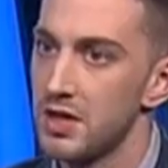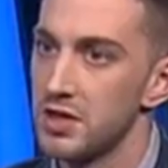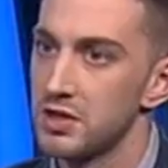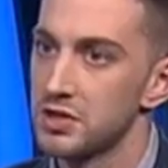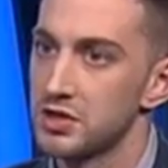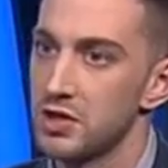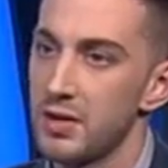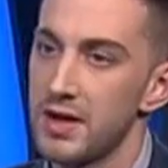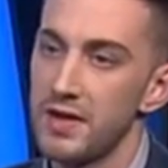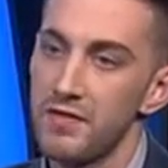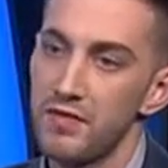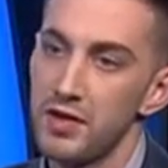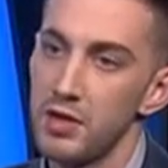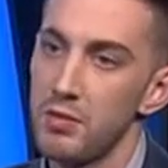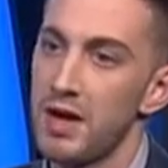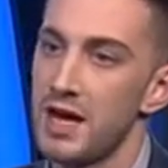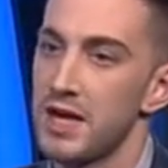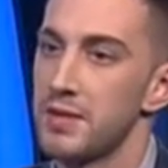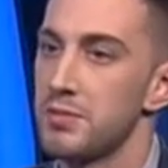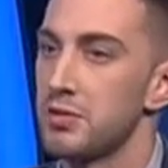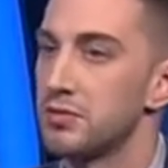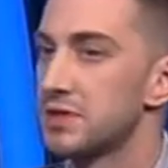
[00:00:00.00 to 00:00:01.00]
So if you were
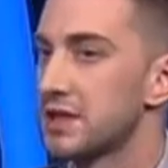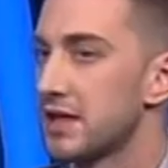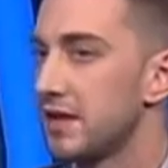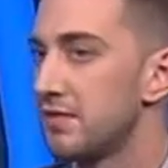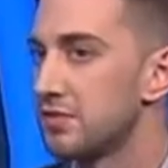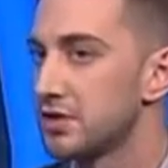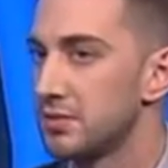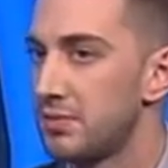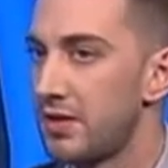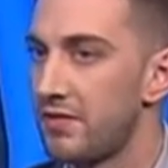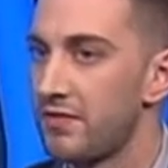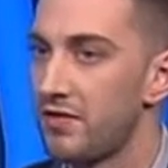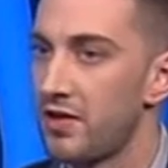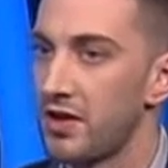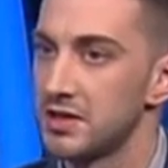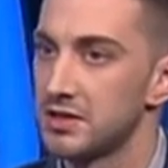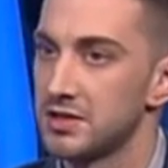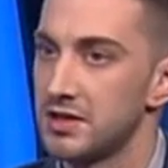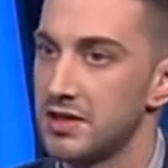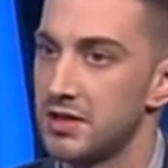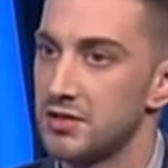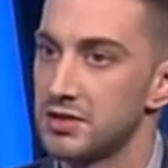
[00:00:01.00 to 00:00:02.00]
able to give some
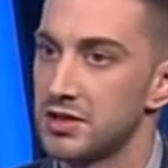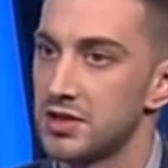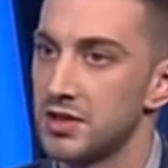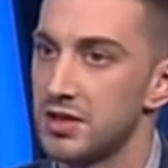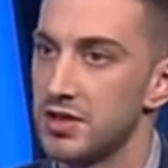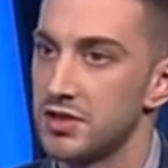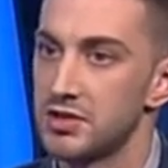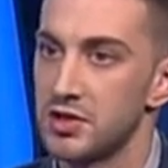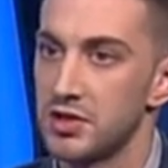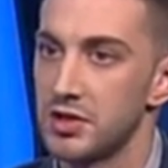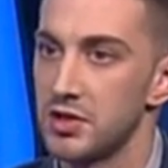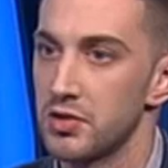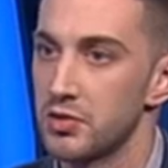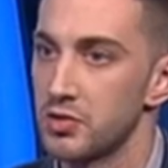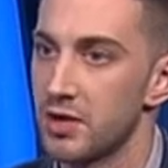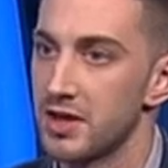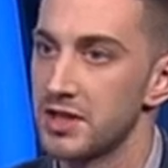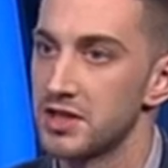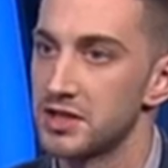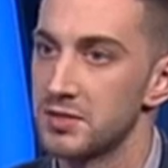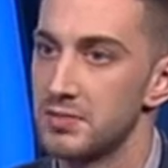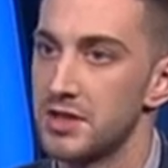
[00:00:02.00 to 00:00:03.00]
advice now to
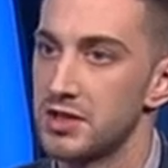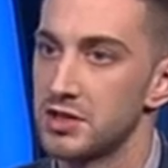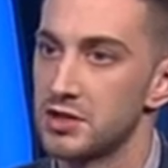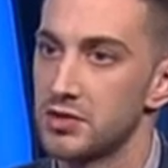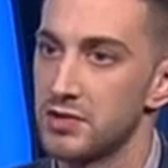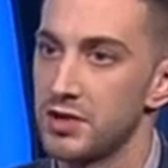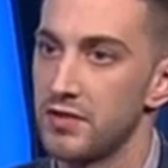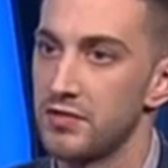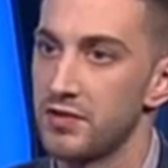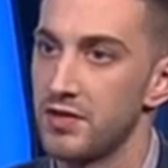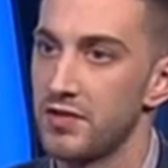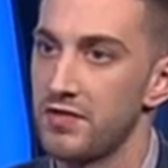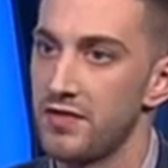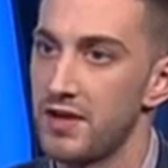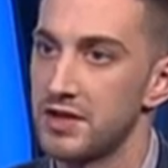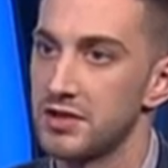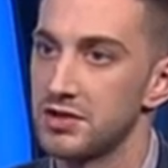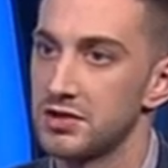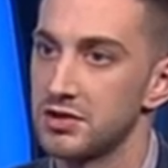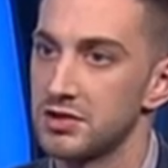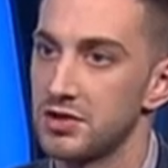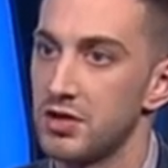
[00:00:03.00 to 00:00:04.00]
Ukraine's Ministry of
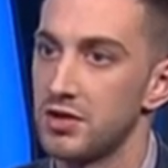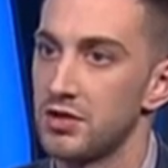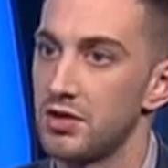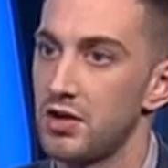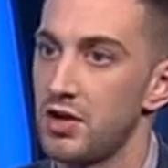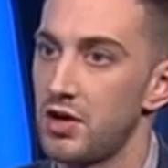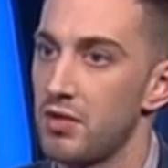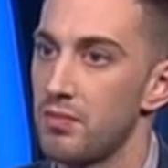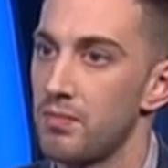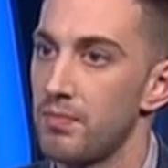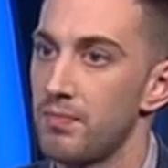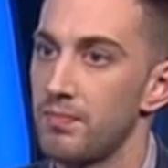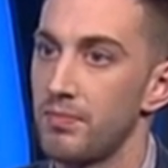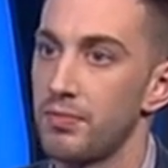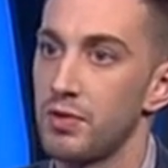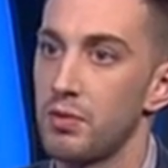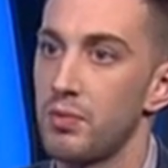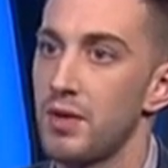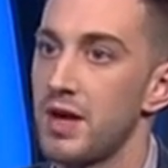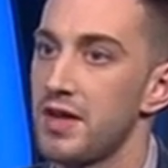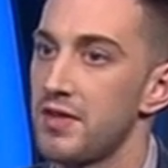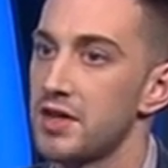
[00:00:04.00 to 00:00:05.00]
Defence on
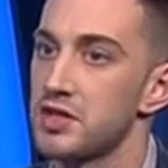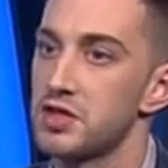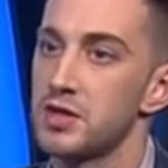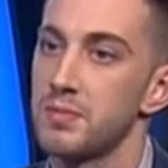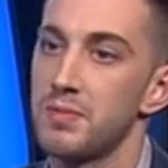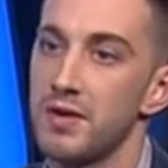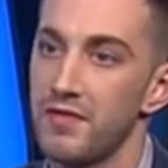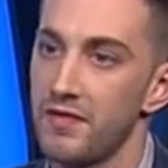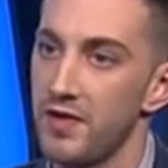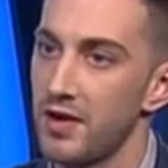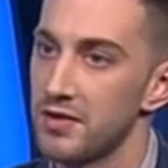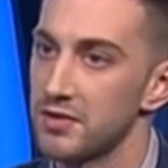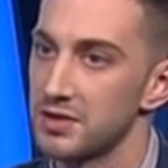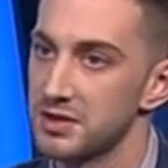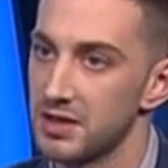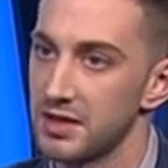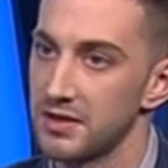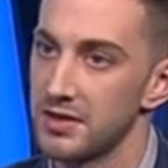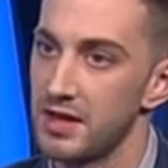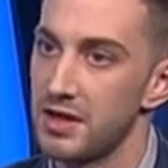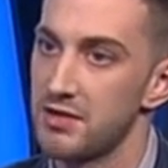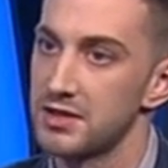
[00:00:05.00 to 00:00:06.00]
where they should be
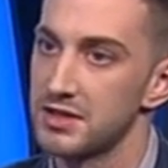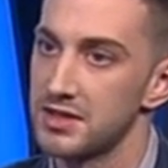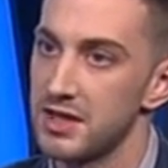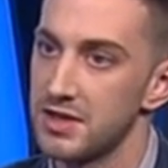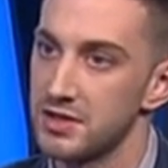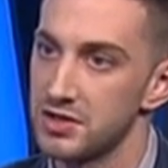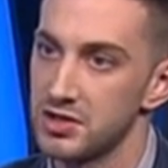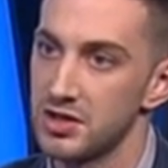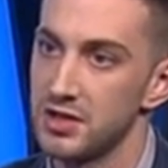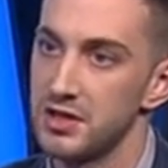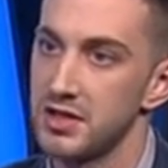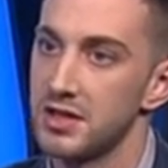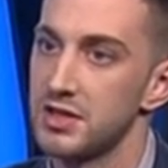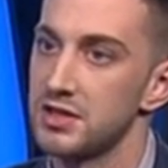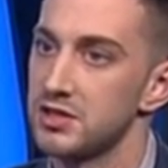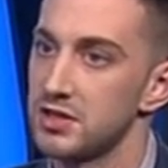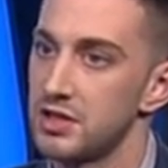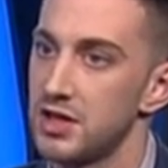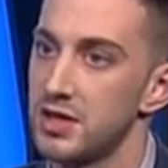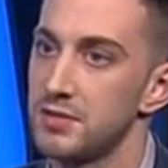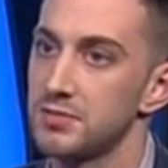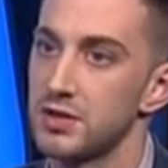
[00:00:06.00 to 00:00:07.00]
focusing their attention in
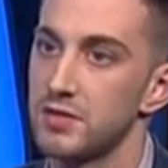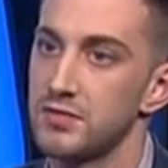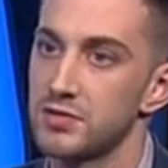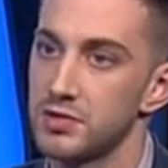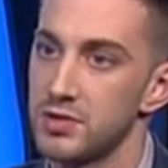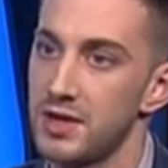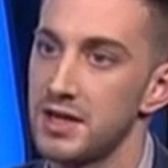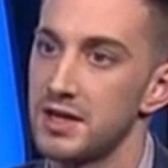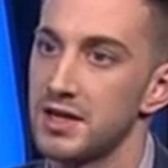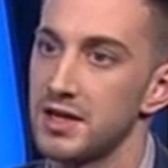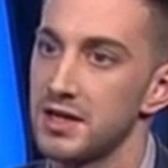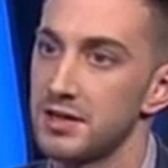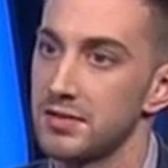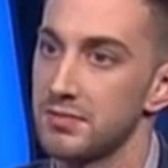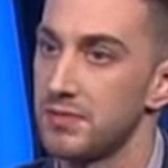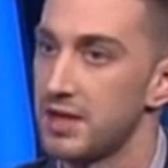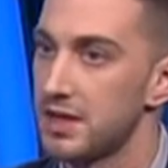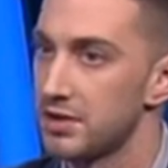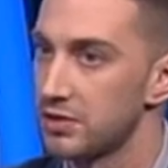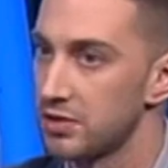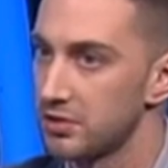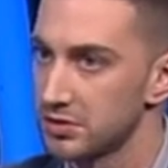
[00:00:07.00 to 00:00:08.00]
terms of training
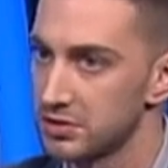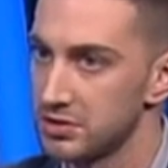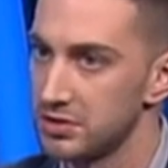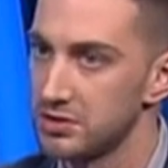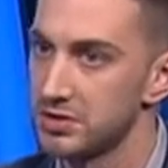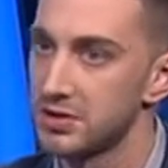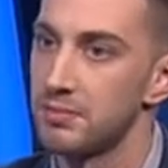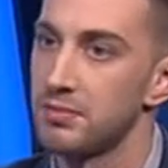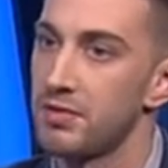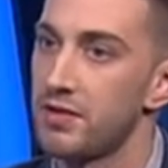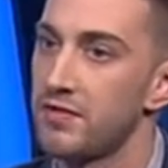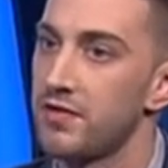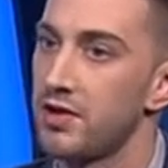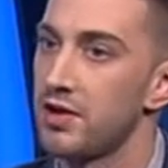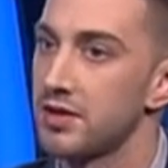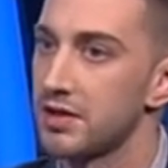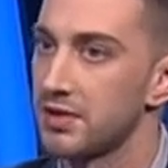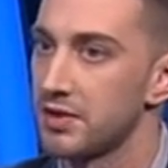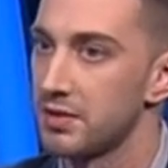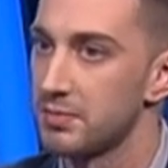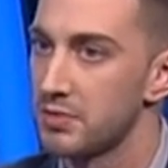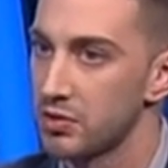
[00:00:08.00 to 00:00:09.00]
their doctors and
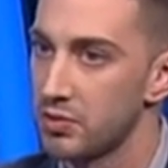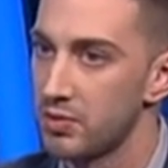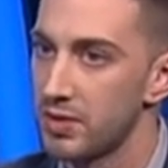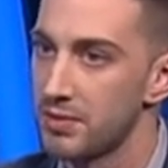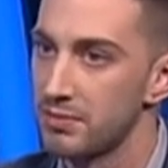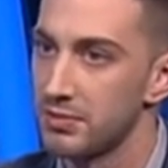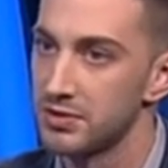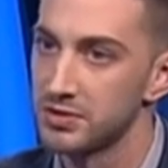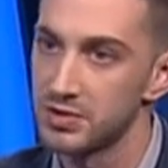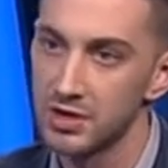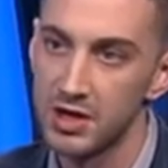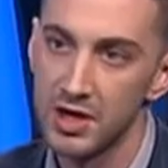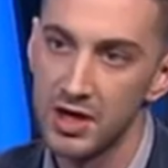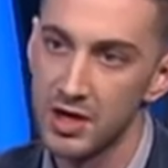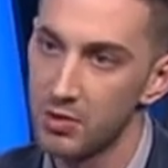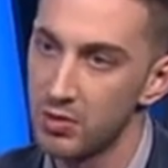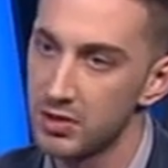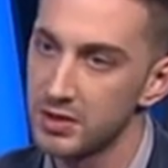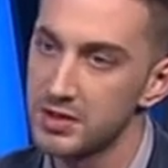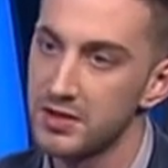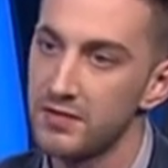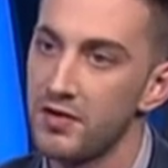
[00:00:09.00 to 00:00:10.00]
providing them equipment,
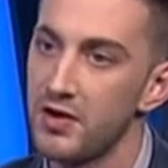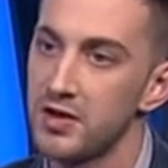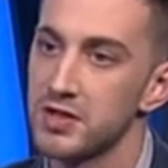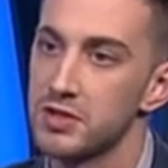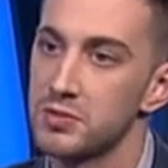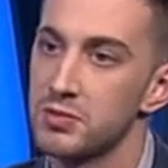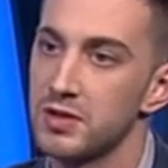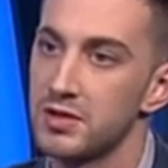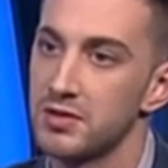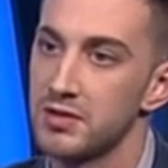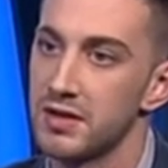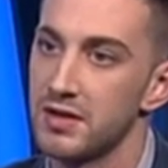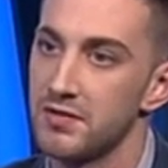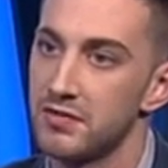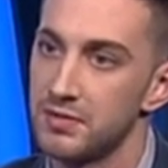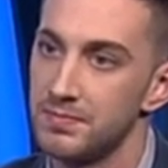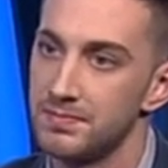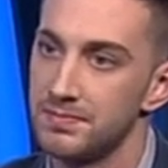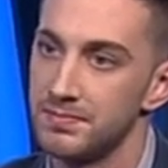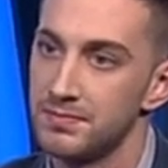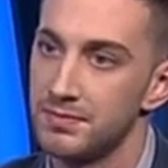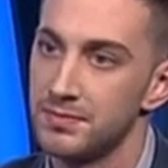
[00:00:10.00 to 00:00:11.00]
what advice would you give them?